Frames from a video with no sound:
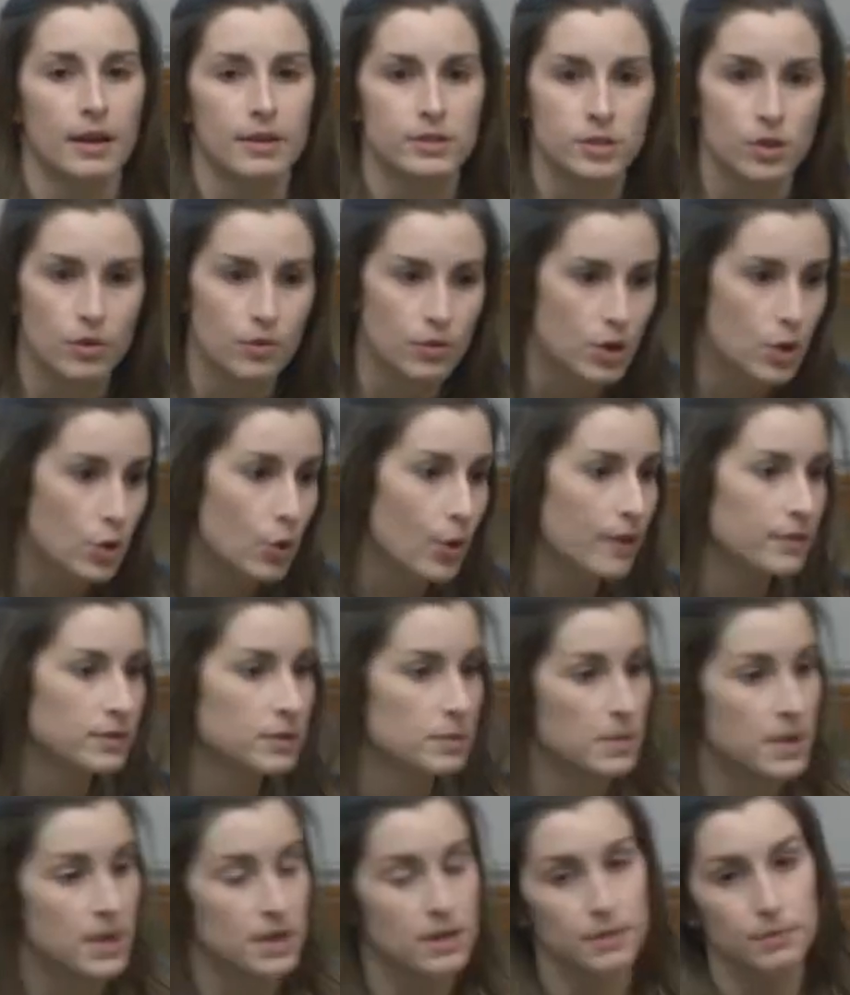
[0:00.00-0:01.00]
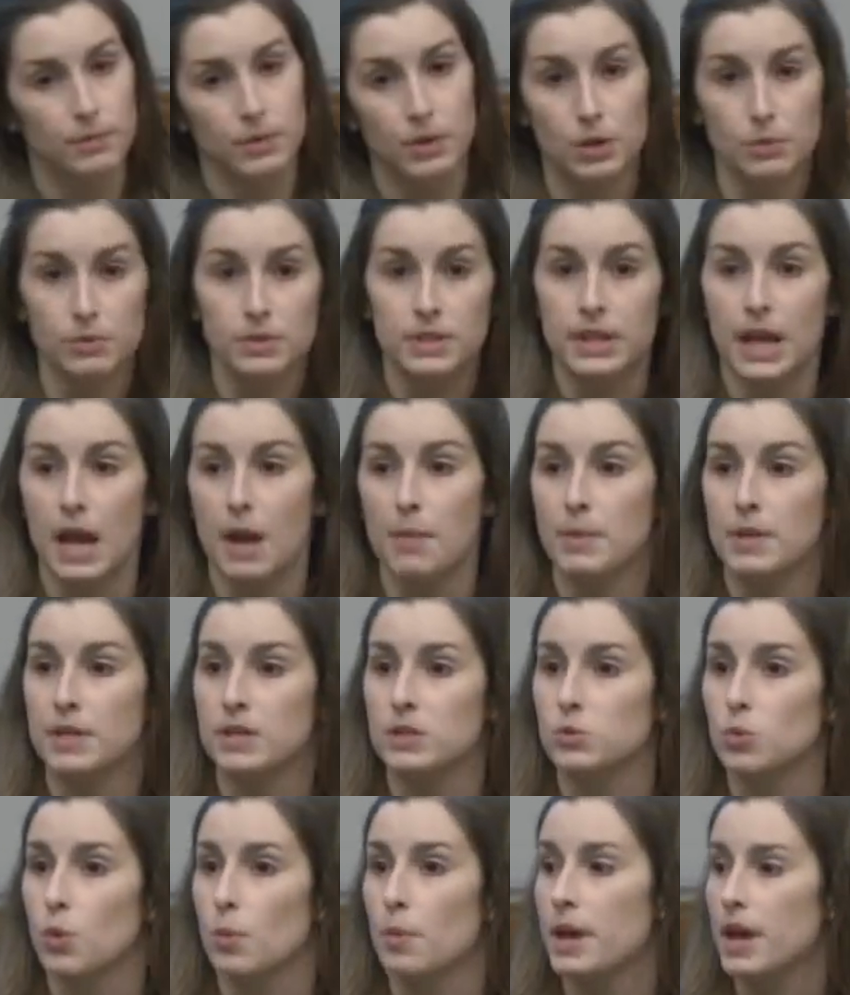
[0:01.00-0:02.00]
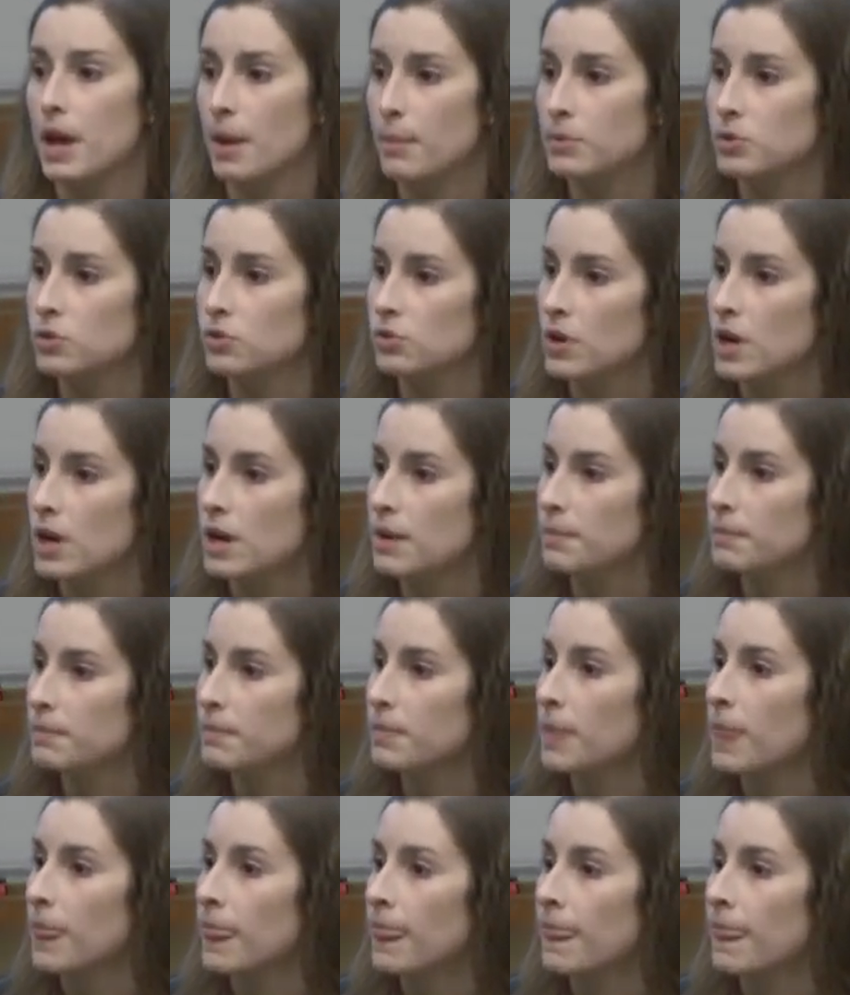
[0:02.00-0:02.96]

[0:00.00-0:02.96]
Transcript: so that you don't have to be the you know, salmon swimming upstream.